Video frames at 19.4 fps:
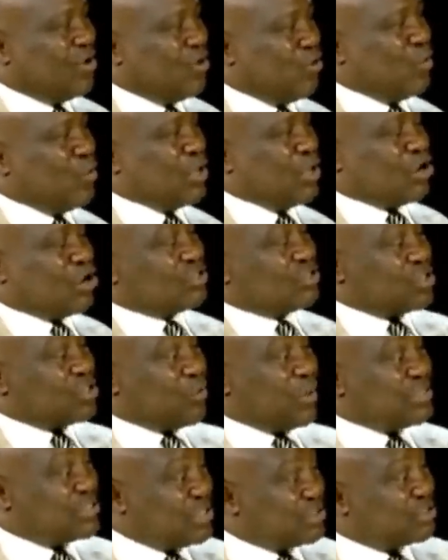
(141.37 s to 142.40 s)
with the
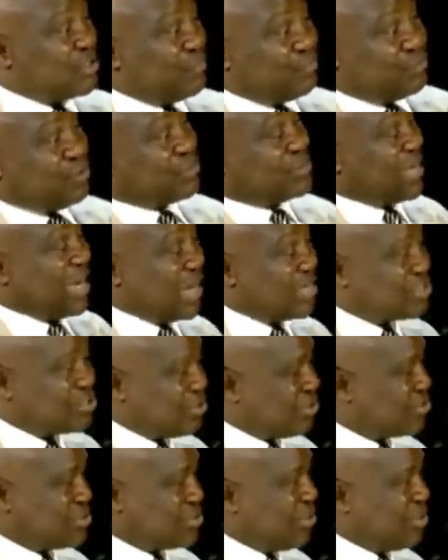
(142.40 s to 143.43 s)
consequences of those
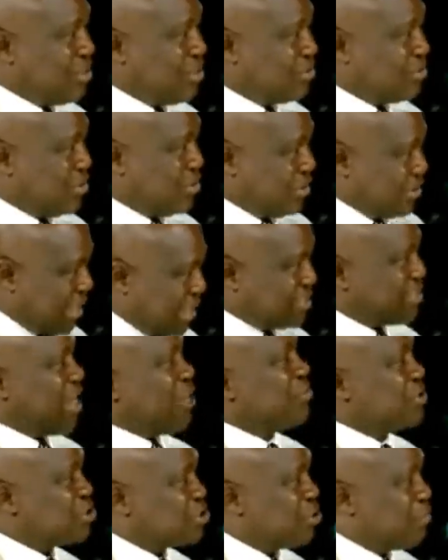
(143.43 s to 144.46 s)
actions. No, that's
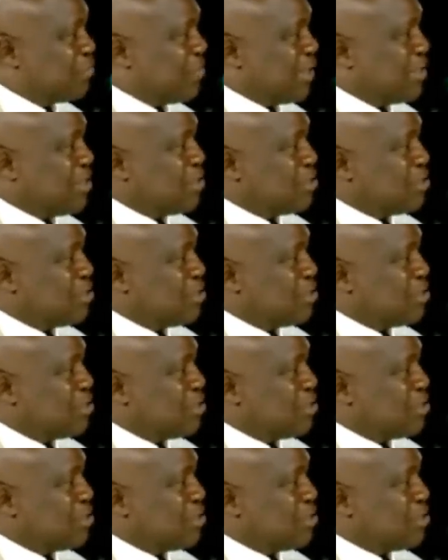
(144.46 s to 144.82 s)
how it should be.